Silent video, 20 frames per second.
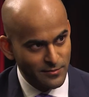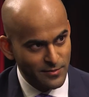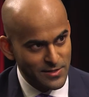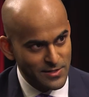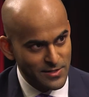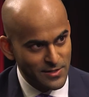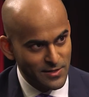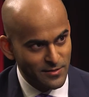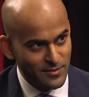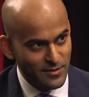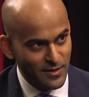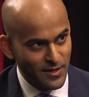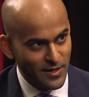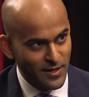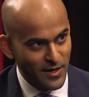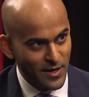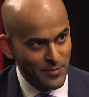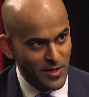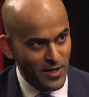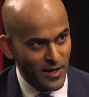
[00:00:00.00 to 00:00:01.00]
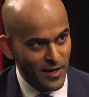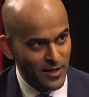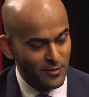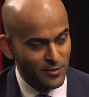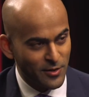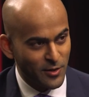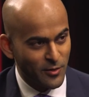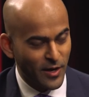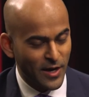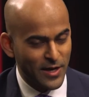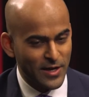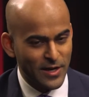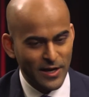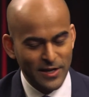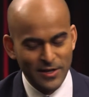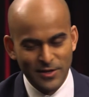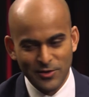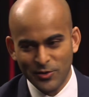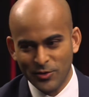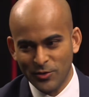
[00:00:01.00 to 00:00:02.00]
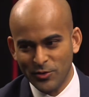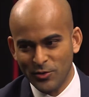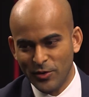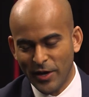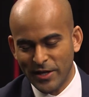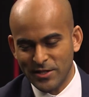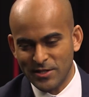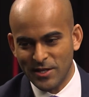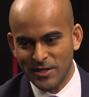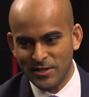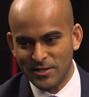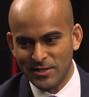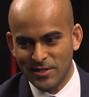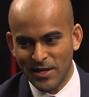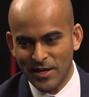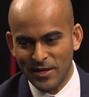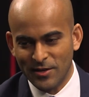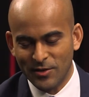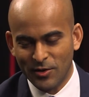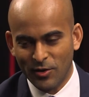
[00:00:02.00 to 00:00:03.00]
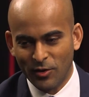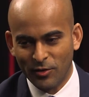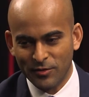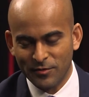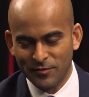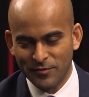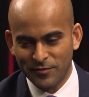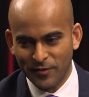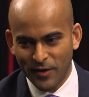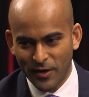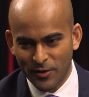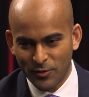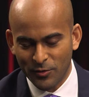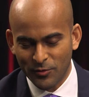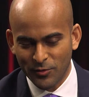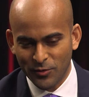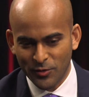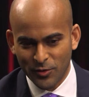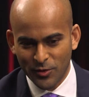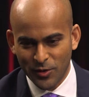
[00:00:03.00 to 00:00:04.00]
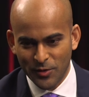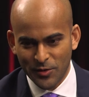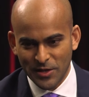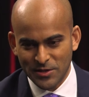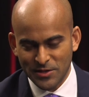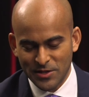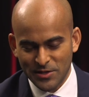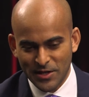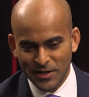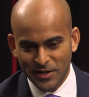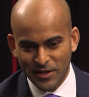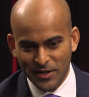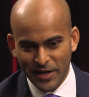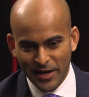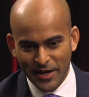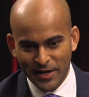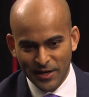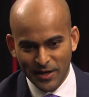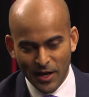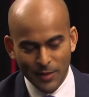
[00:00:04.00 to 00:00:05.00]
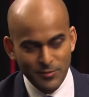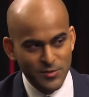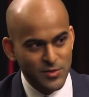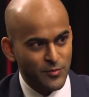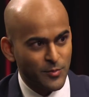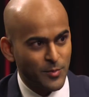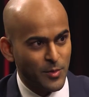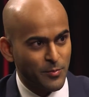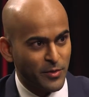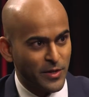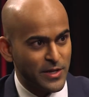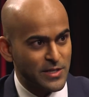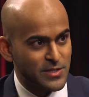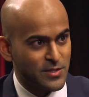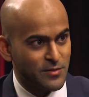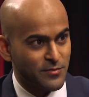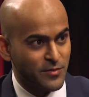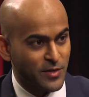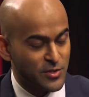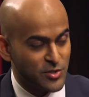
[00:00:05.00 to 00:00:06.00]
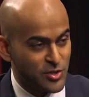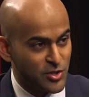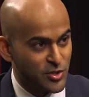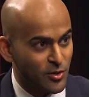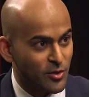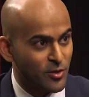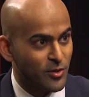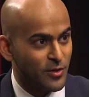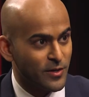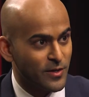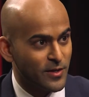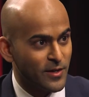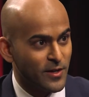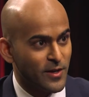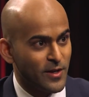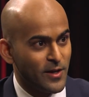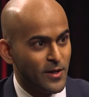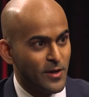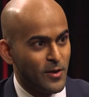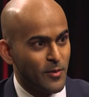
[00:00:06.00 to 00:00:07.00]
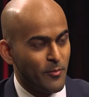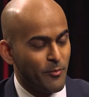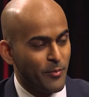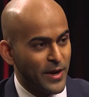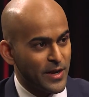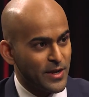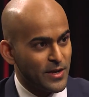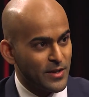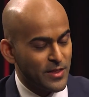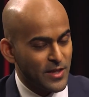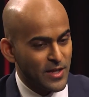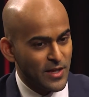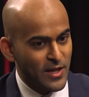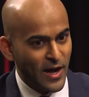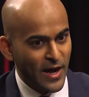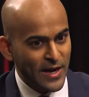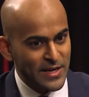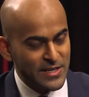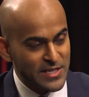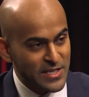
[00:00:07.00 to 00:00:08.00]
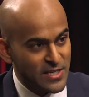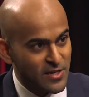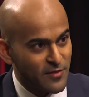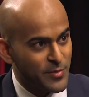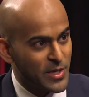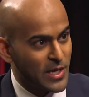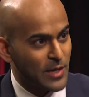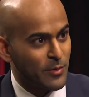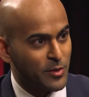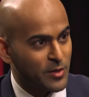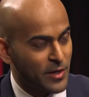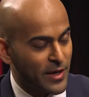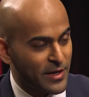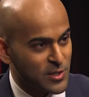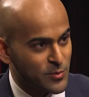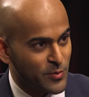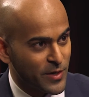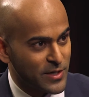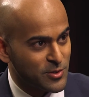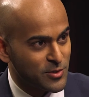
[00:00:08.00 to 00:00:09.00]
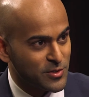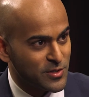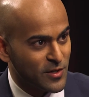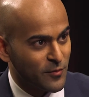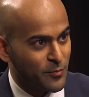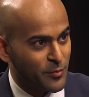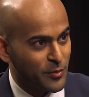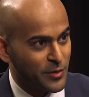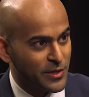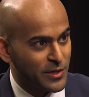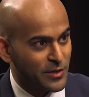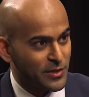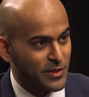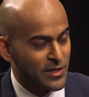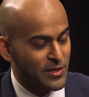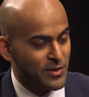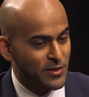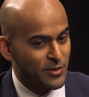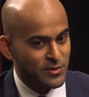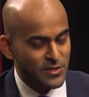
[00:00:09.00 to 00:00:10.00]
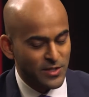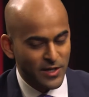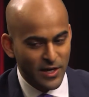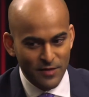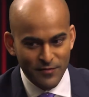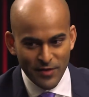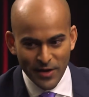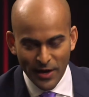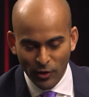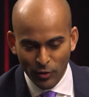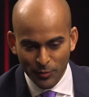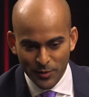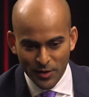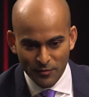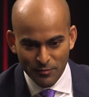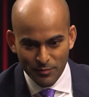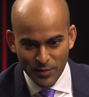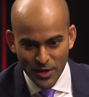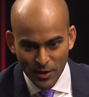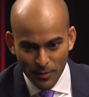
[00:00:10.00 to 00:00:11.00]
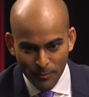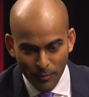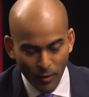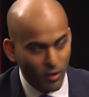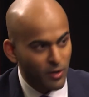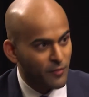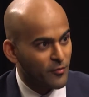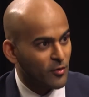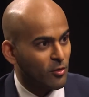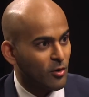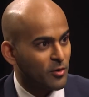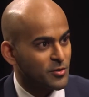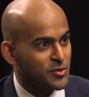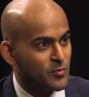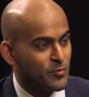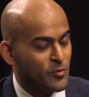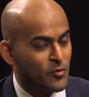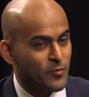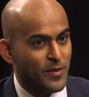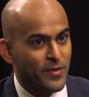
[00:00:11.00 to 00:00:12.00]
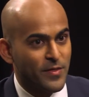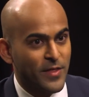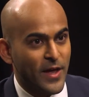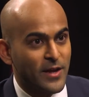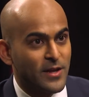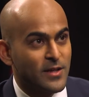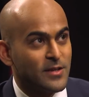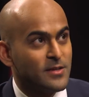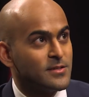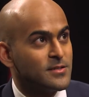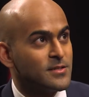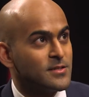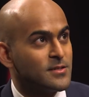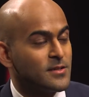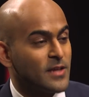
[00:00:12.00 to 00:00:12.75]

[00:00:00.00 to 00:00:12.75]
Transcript: isn't it? I mean, I don't know. You hesitate to say you call it fun, or because it comes from a place of concern, but the idea of being able to express yourself politically, there's kind of an element of being a part of a larger movement that is